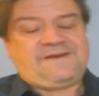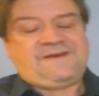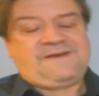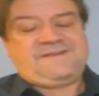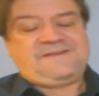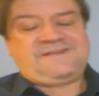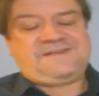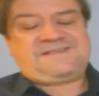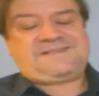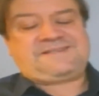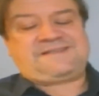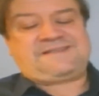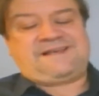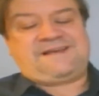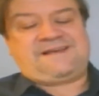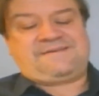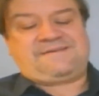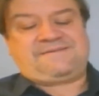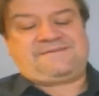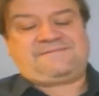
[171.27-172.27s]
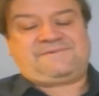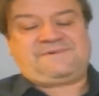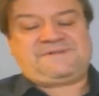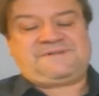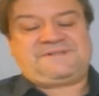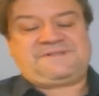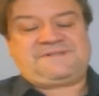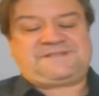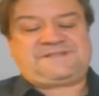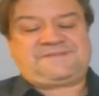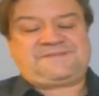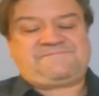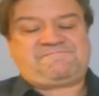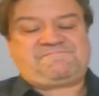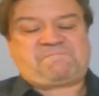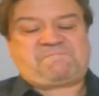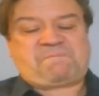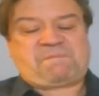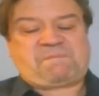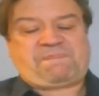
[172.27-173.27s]
This son was
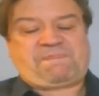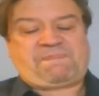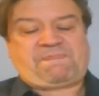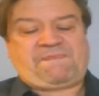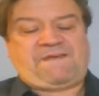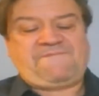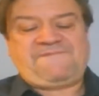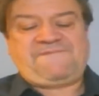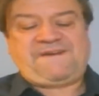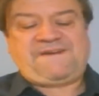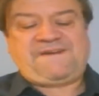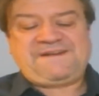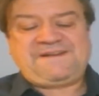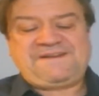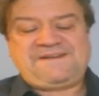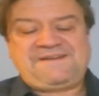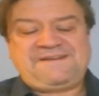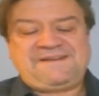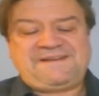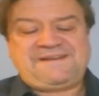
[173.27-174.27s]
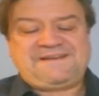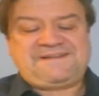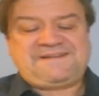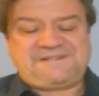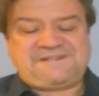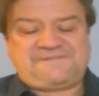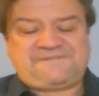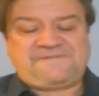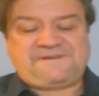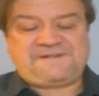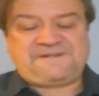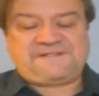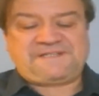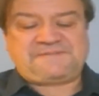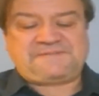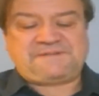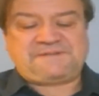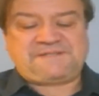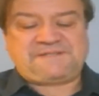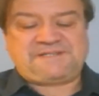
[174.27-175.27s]
a very different
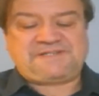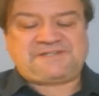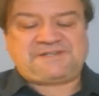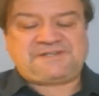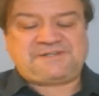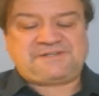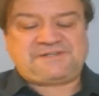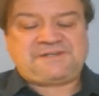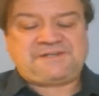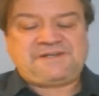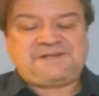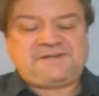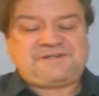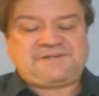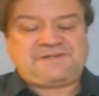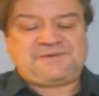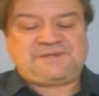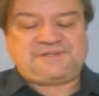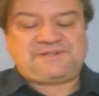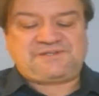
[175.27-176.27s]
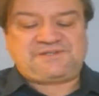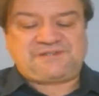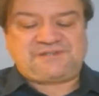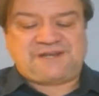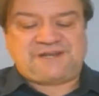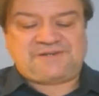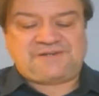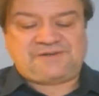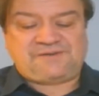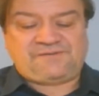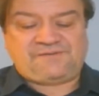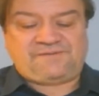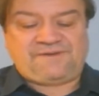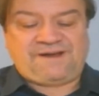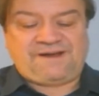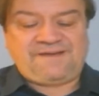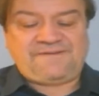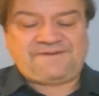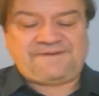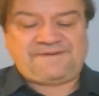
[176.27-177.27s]
disposition to his gentle
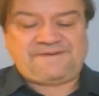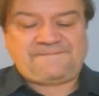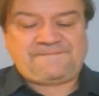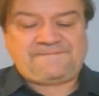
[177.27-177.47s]
father.